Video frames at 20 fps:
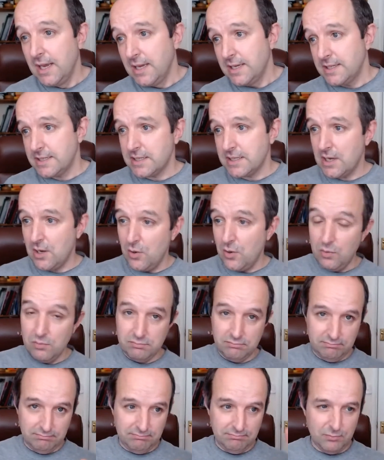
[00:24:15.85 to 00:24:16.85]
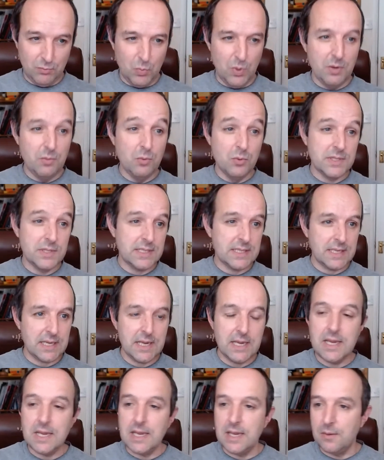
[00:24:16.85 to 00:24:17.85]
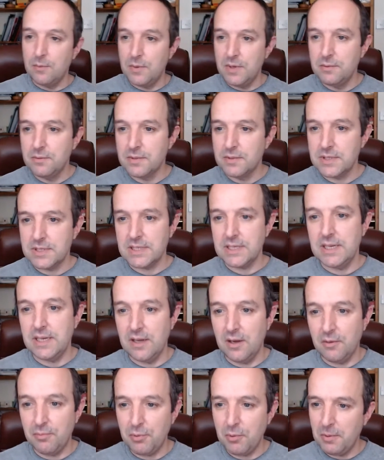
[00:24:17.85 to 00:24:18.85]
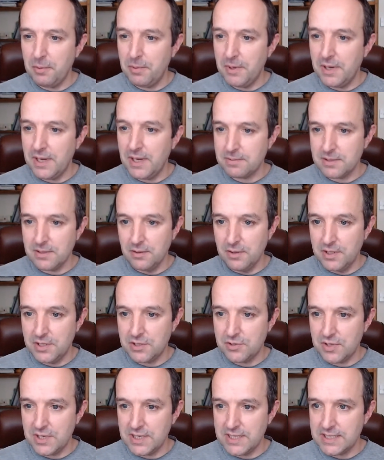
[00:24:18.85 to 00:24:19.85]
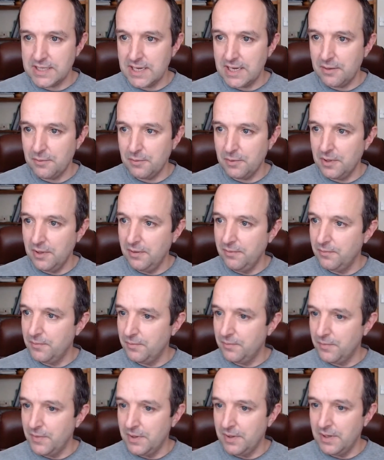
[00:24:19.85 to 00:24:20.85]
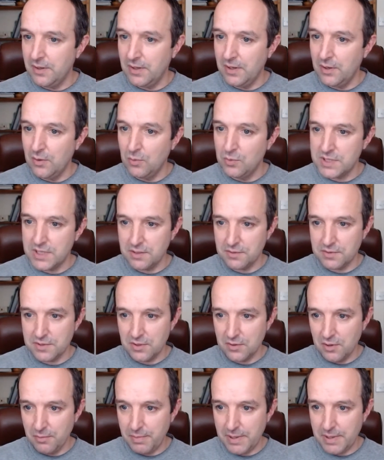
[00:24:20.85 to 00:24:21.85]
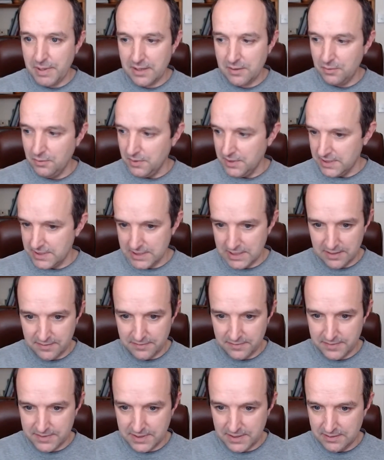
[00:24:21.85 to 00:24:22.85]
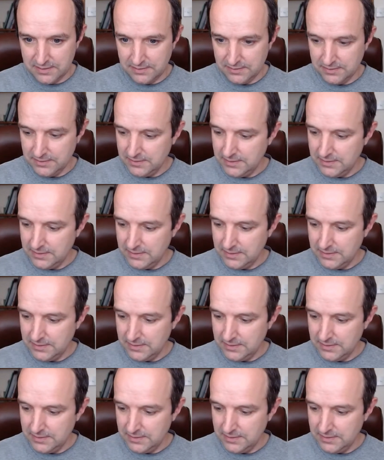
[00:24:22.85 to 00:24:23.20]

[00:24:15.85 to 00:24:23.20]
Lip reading: So we will see. We will see. I'll probably be absolutely stressed out when it all sells and I've got to pack all the stuff. So